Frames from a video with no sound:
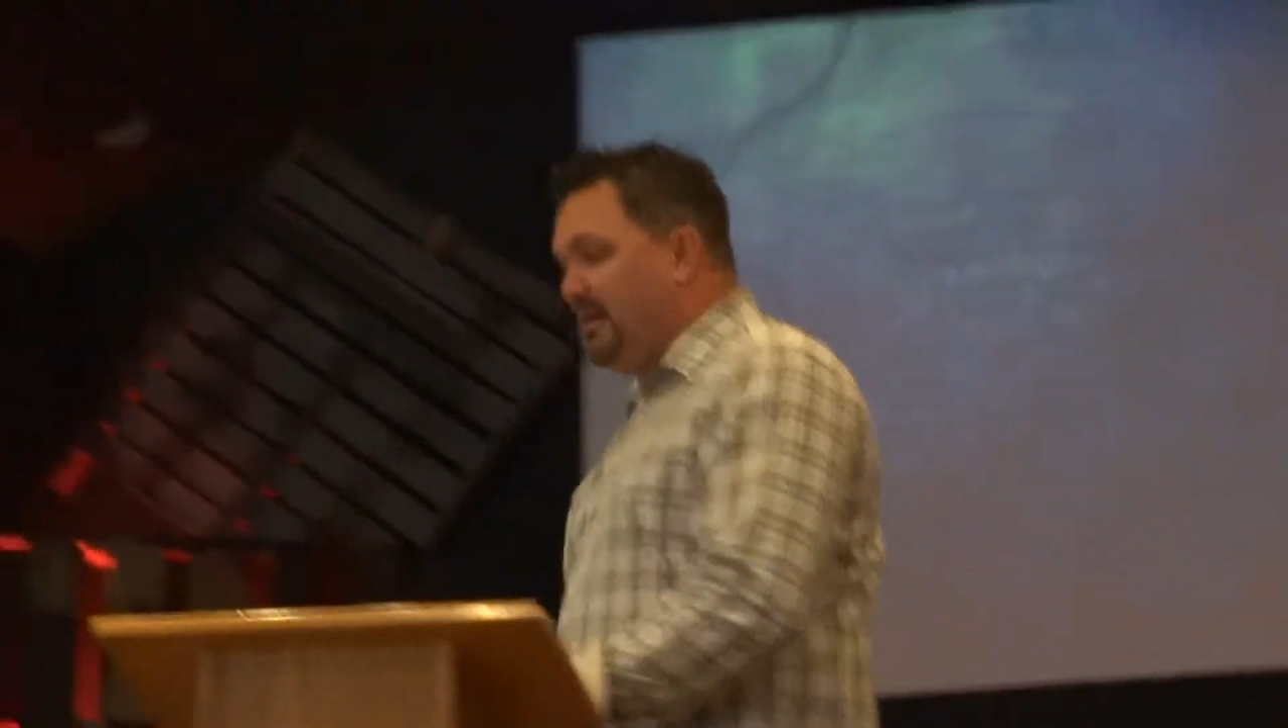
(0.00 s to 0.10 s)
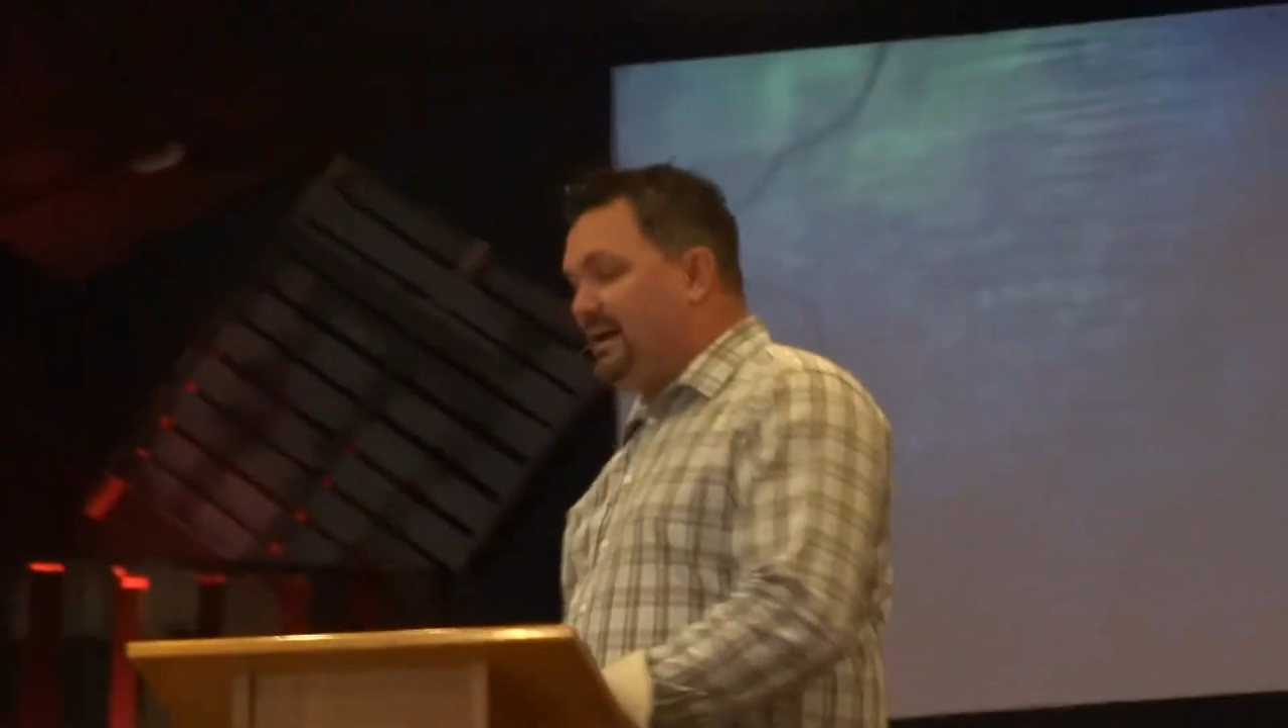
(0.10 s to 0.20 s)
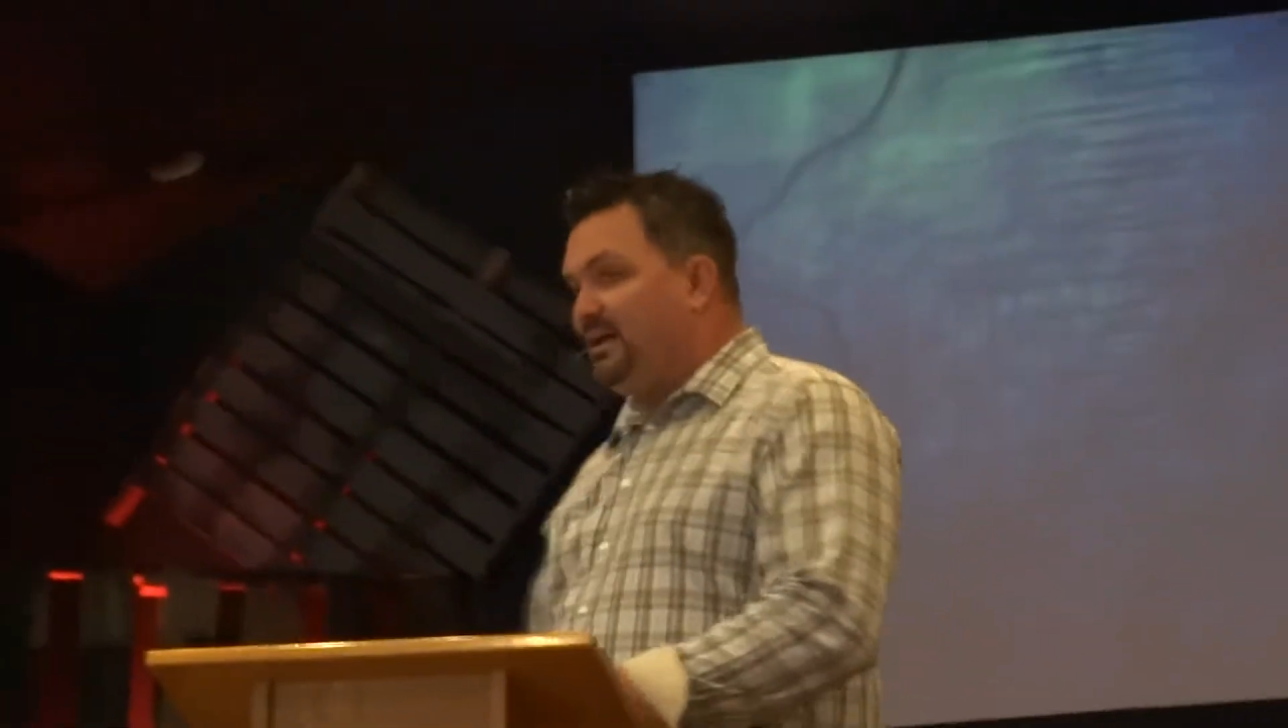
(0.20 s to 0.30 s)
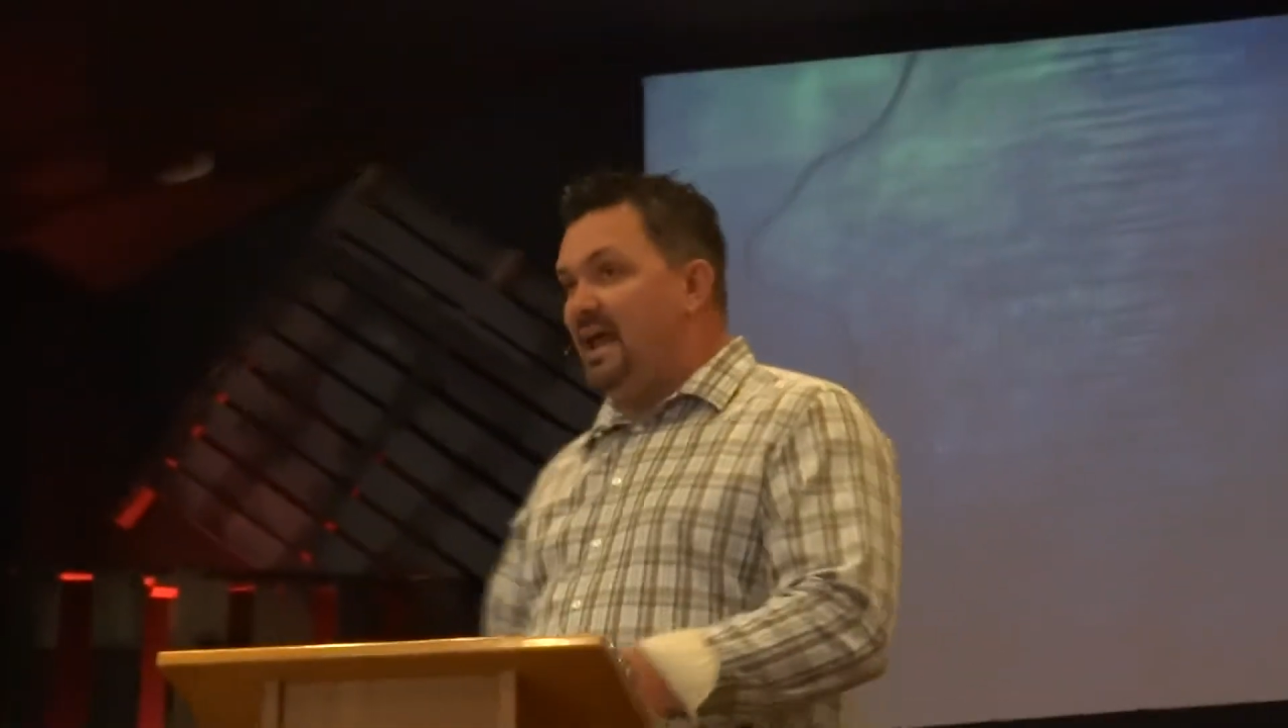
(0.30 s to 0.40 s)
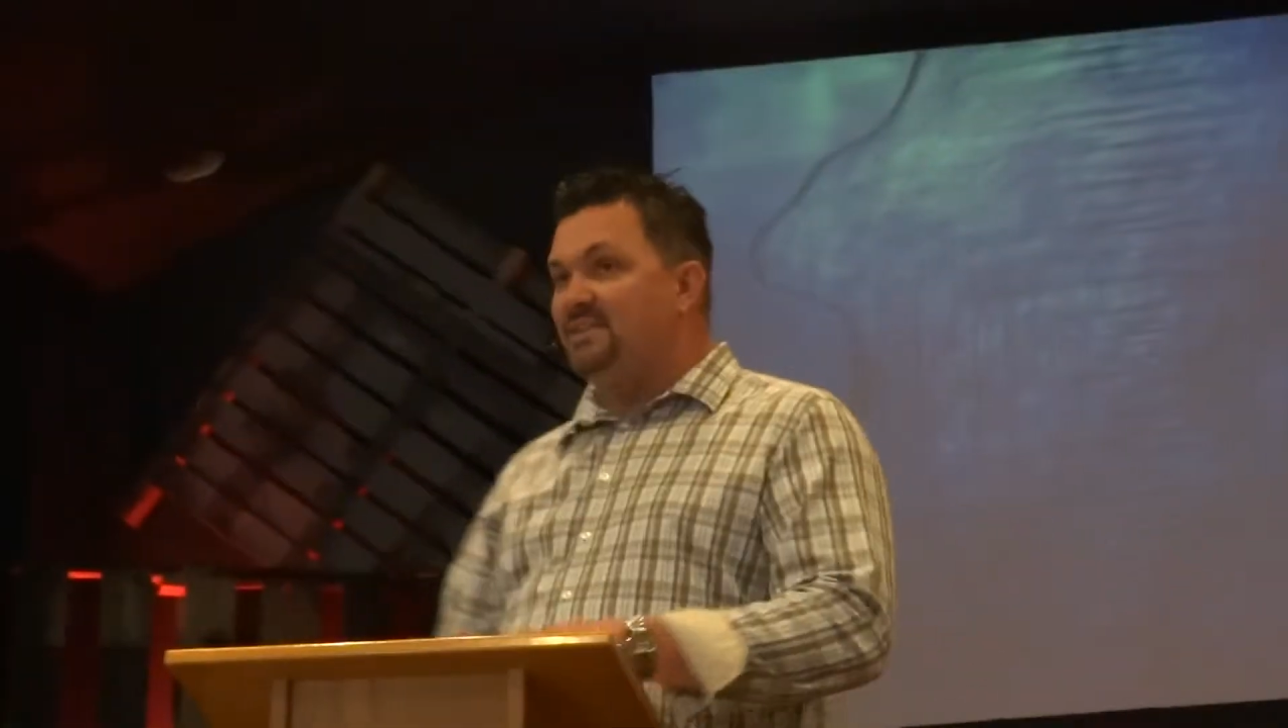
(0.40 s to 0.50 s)
I'm
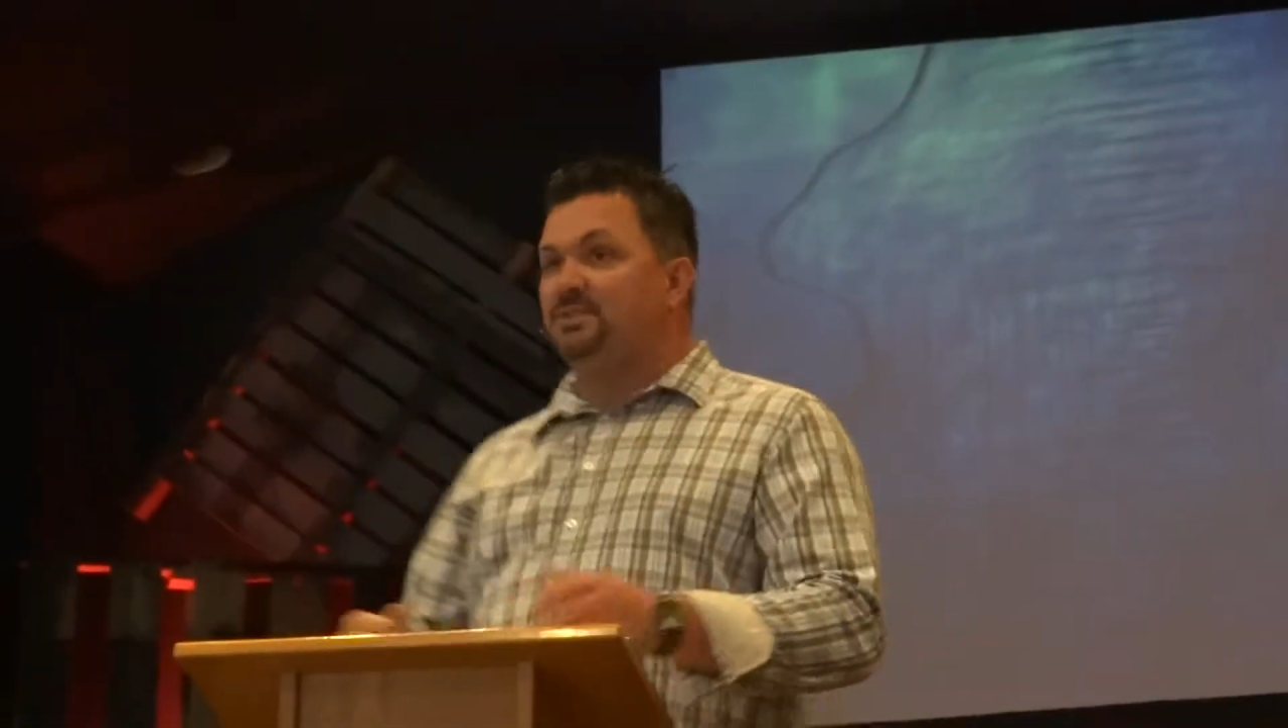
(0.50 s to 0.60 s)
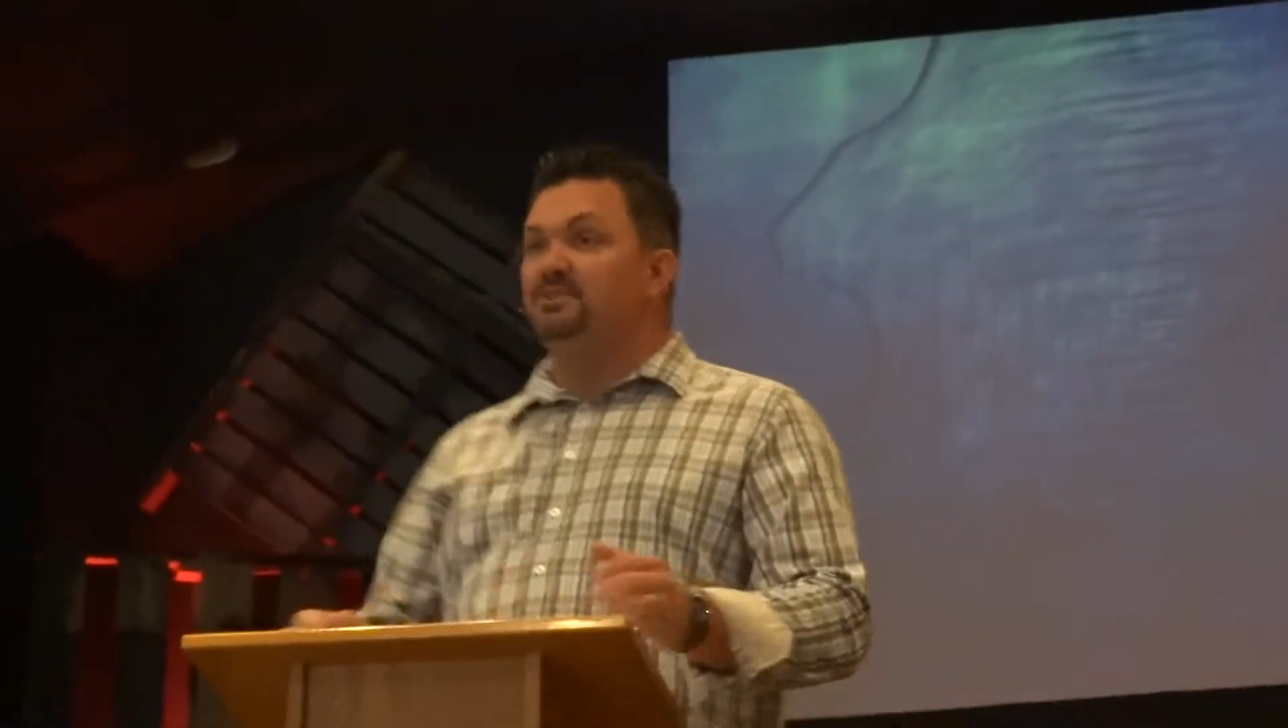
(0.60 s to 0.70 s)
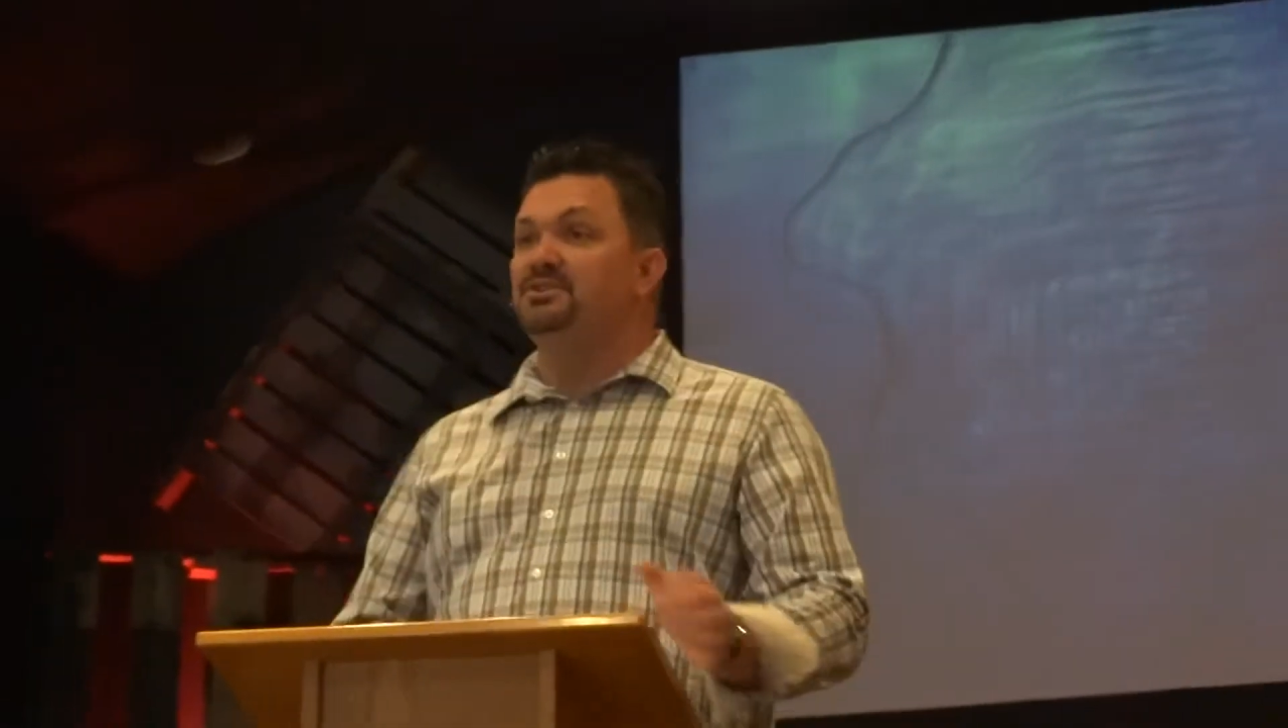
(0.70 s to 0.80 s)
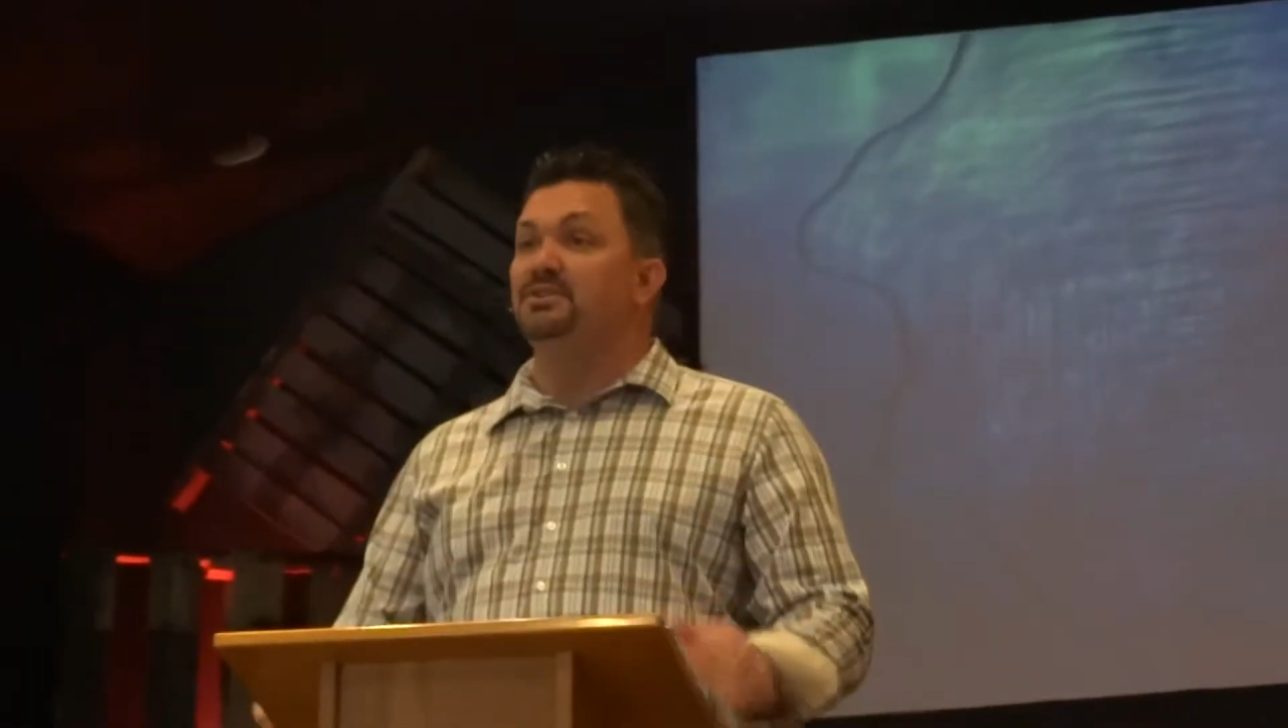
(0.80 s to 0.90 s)
not gonna ask them to